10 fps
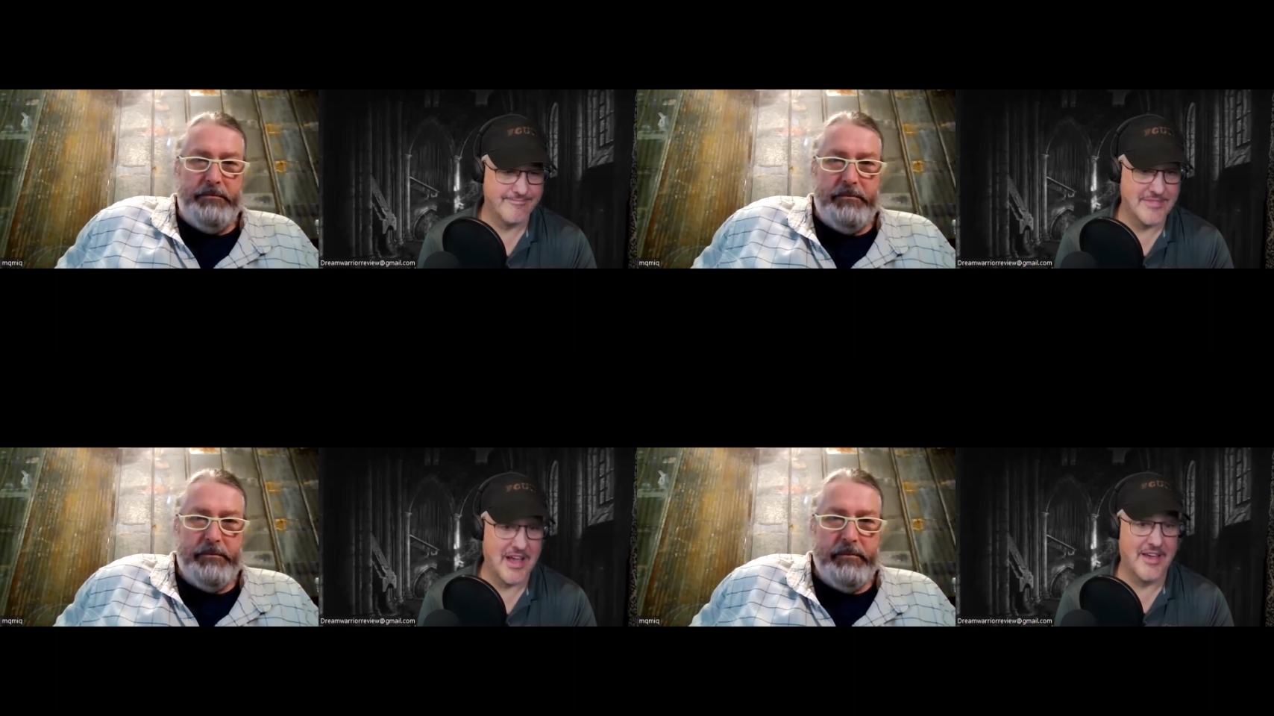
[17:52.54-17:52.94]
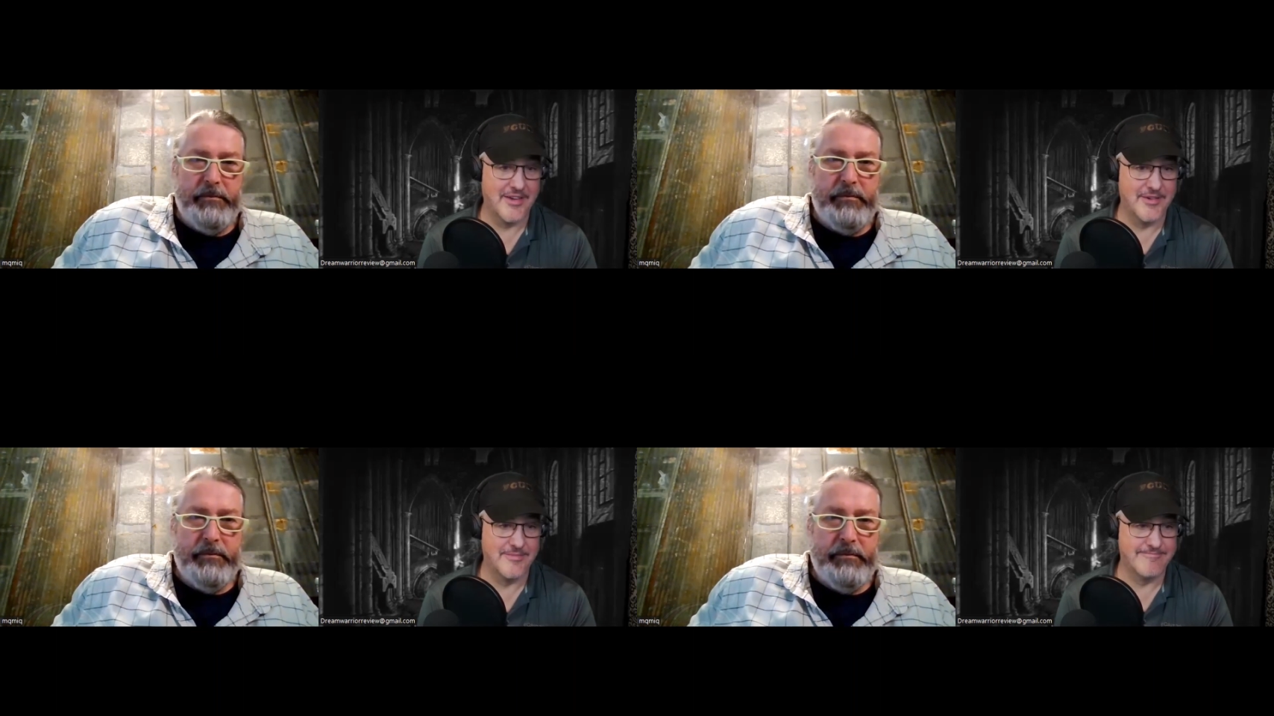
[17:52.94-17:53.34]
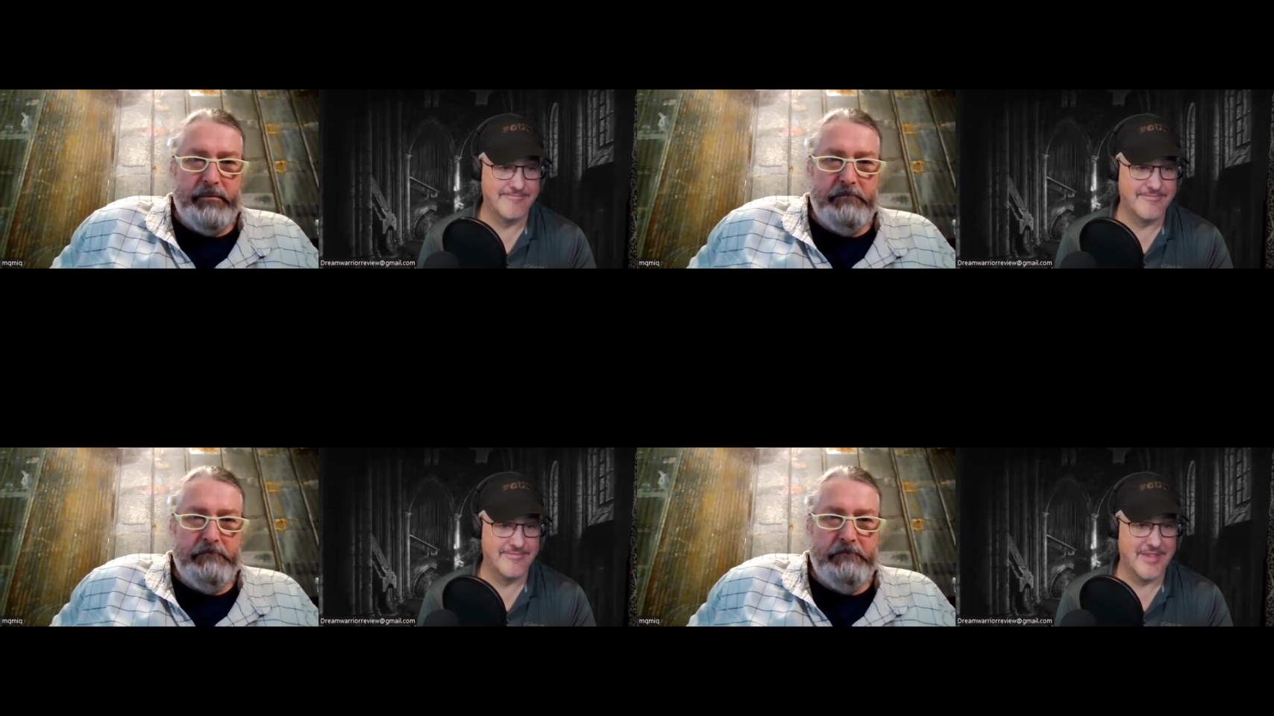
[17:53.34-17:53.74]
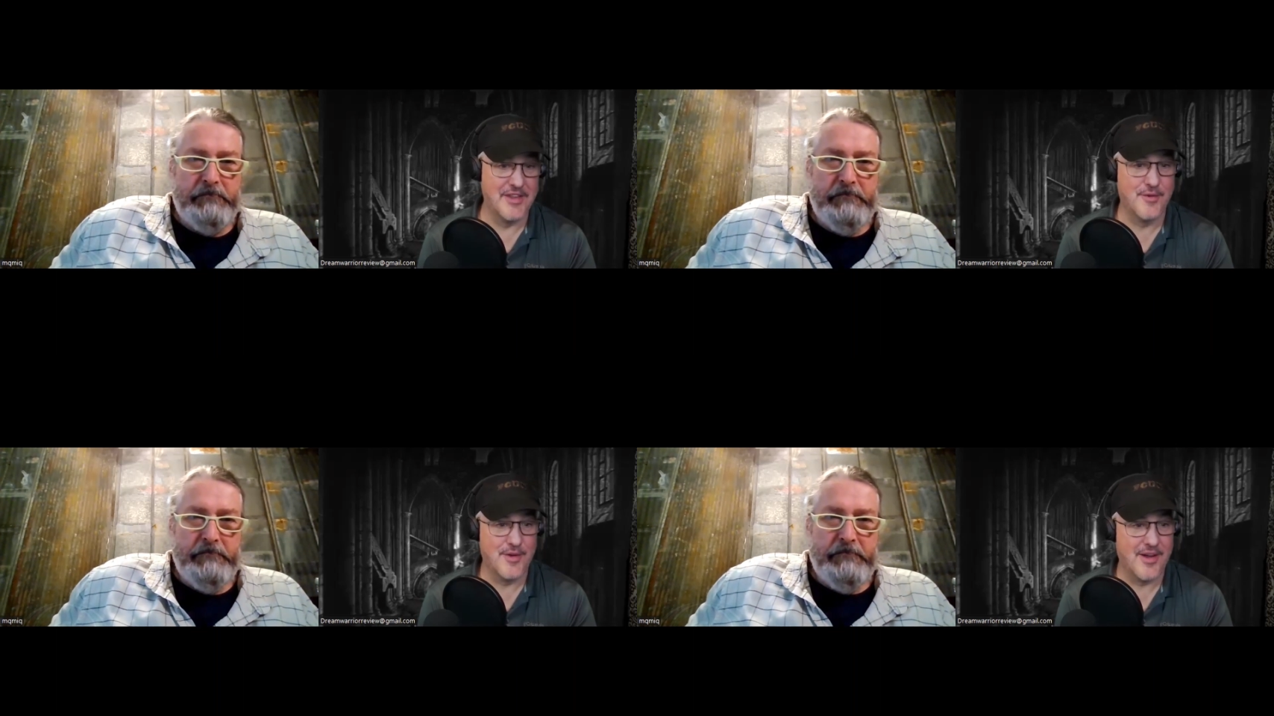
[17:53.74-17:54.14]
Speaker 1: I am. I
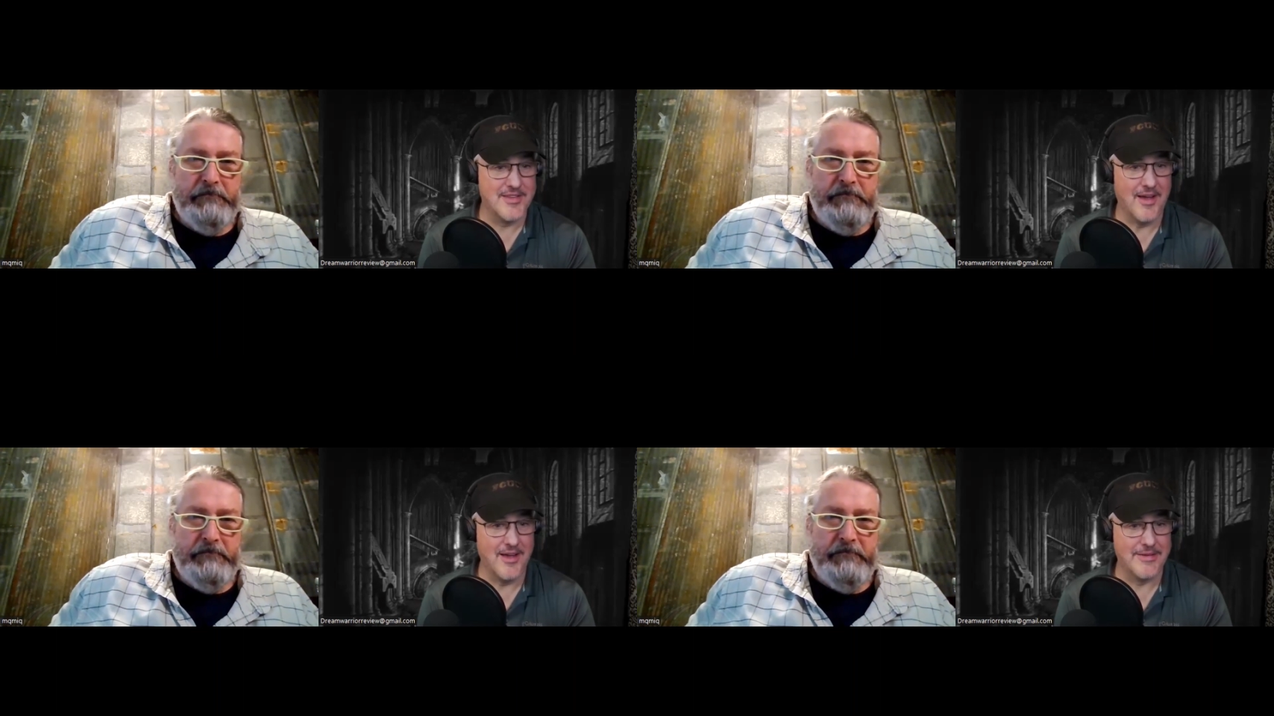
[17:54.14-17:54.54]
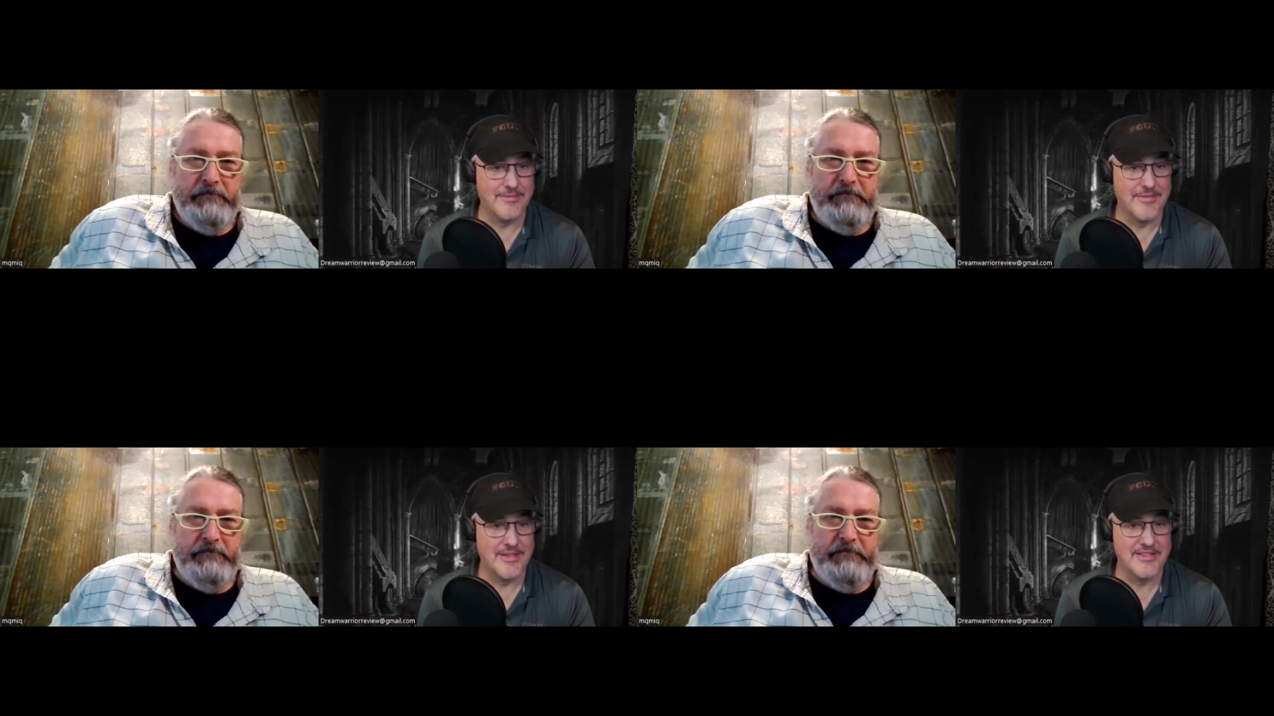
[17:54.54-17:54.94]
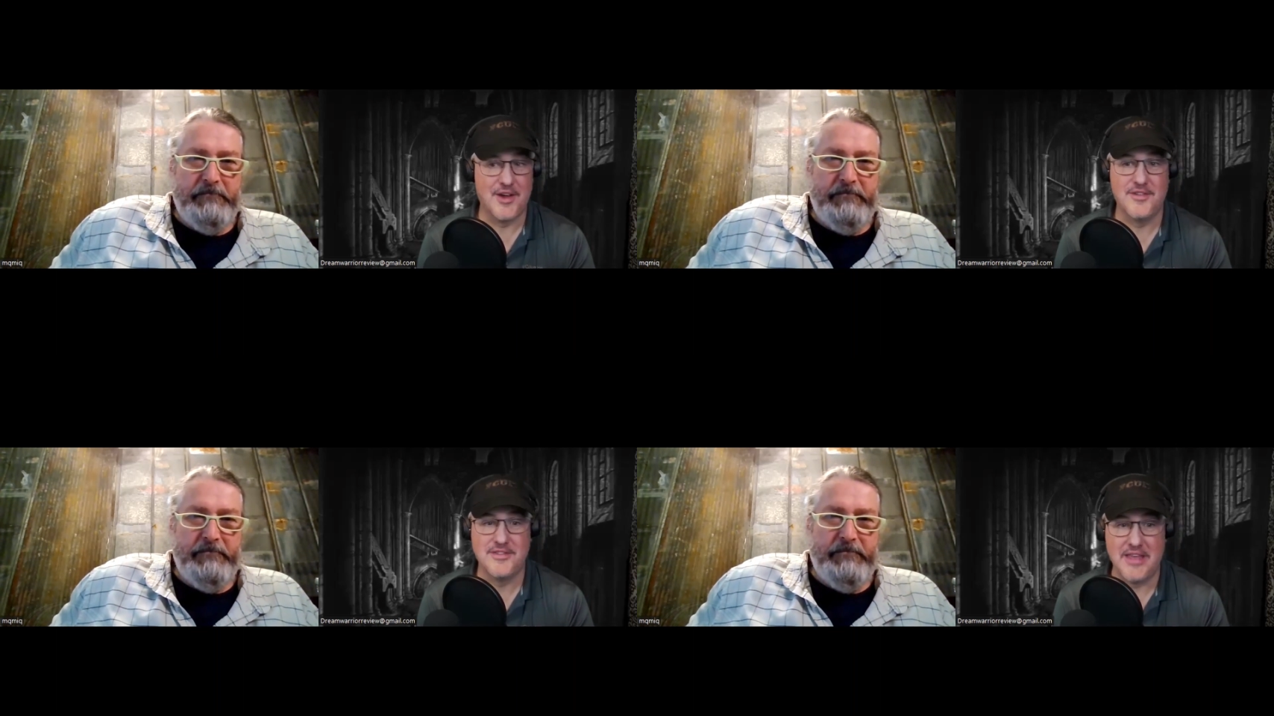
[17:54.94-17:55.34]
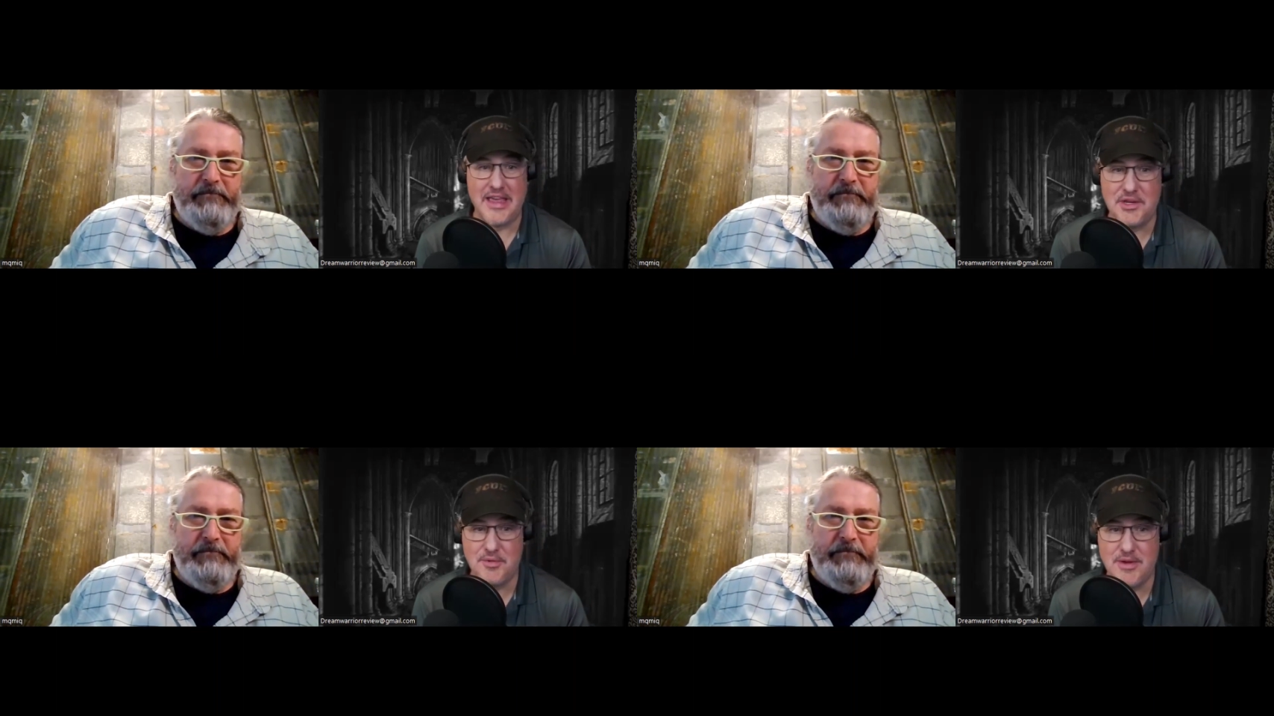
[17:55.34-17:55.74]
do it all time. It's called
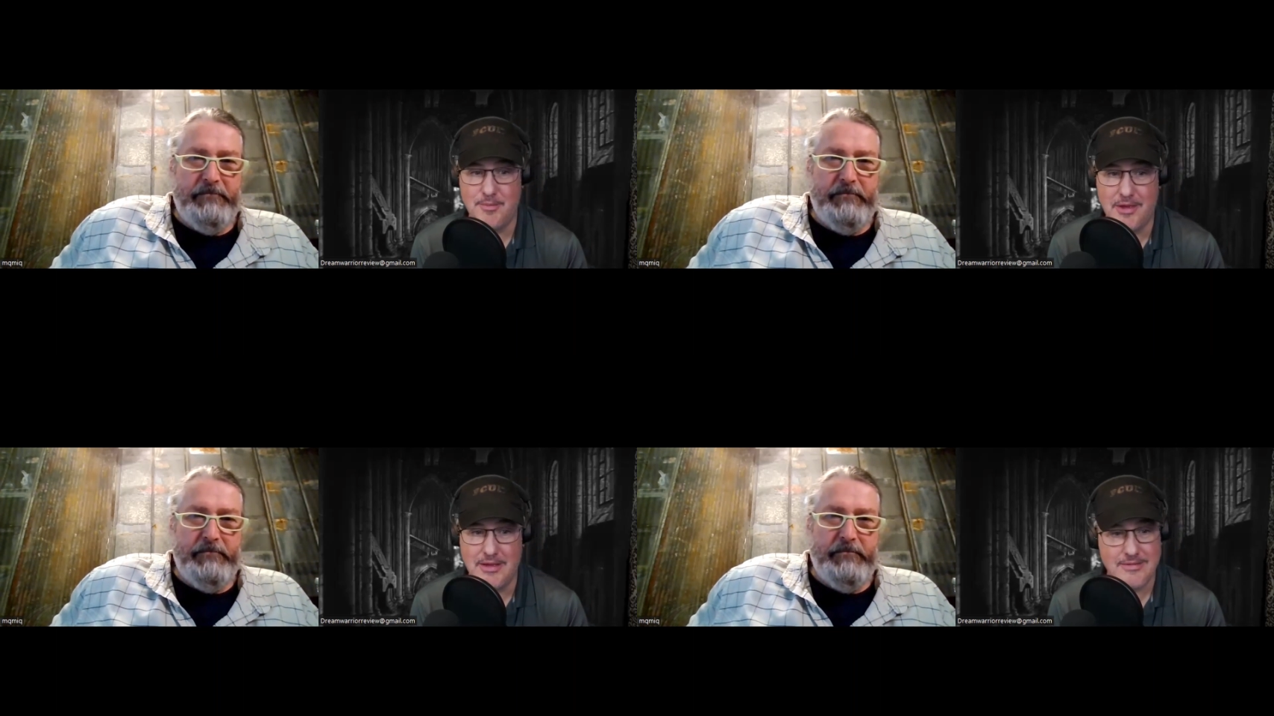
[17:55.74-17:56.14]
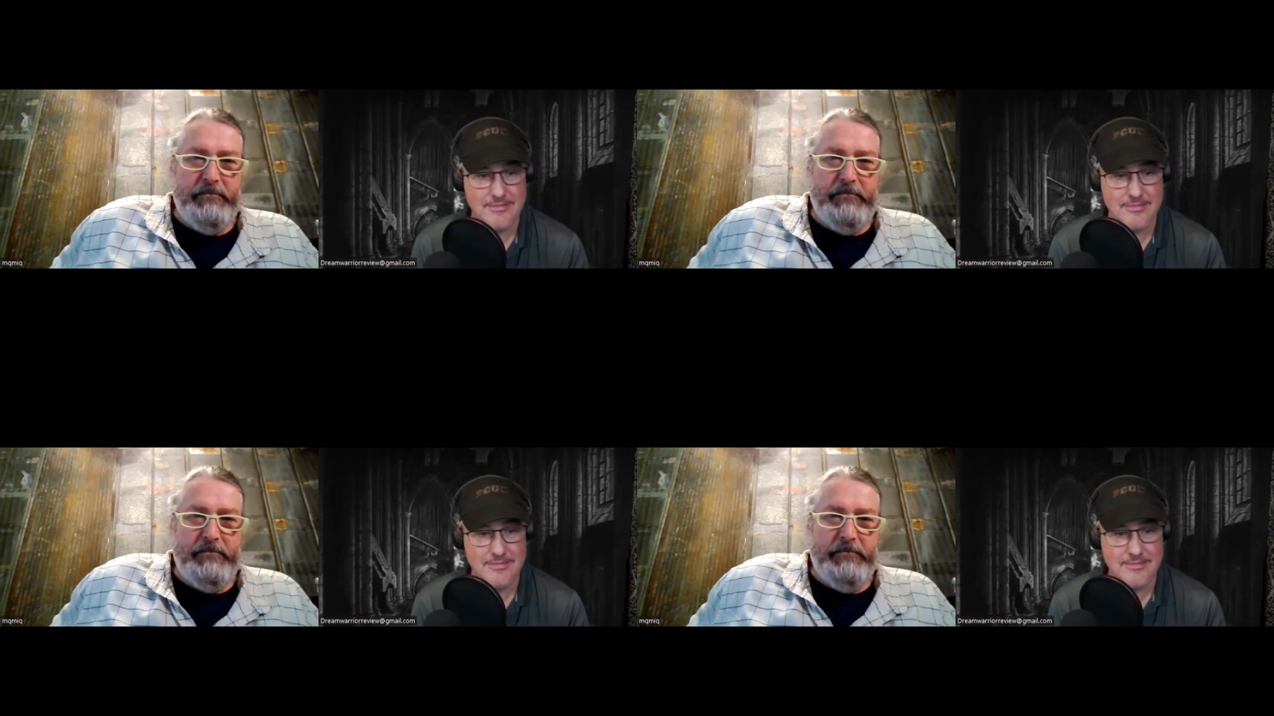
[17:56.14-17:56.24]
daydreaming.